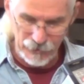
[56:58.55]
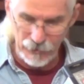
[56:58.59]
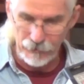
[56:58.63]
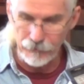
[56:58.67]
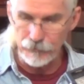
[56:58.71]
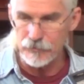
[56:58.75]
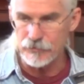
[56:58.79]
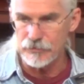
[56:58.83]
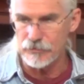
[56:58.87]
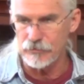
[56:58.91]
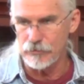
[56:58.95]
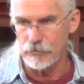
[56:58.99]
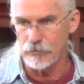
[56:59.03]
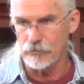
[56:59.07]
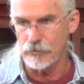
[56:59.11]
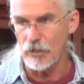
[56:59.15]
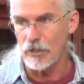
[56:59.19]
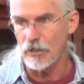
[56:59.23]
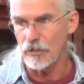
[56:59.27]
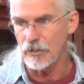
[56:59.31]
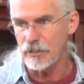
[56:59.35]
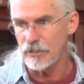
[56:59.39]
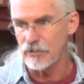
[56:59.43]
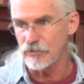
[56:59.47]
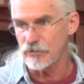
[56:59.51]
In other words, your
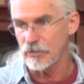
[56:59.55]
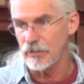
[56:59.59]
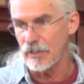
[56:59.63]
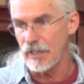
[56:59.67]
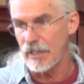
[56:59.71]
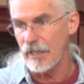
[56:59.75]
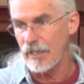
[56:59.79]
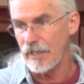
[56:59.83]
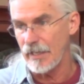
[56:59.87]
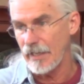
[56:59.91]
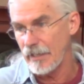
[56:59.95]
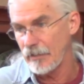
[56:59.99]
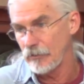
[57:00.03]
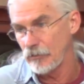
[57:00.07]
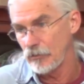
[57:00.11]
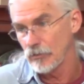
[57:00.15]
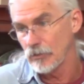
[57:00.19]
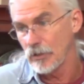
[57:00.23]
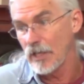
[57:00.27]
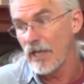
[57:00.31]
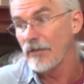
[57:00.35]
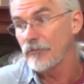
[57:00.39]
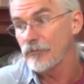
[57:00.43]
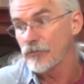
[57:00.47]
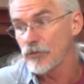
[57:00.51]
donkeys and your
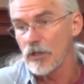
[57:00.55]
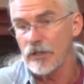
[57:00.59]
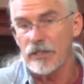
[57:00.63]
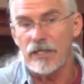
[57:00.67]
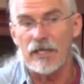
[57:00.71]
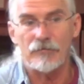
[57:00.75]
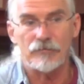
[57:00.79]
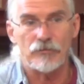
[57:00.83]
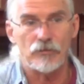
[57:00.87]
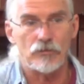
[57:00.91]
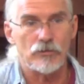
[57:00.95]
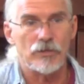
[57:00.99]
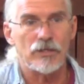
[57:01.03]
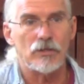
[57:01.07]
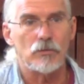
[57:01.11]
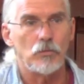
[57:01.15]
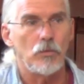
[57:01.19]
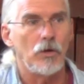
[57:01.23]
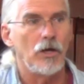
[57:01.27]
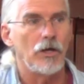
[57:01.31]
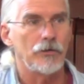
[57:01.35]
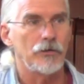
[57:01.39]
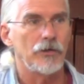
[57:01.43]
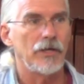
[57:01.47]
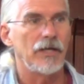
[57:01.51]
livestock have to drink
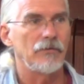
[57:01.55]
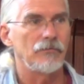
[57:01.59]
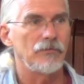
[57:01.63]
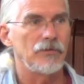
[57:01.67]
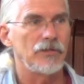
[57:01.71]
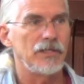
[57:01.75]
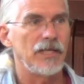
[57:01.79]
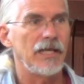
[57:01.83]
water every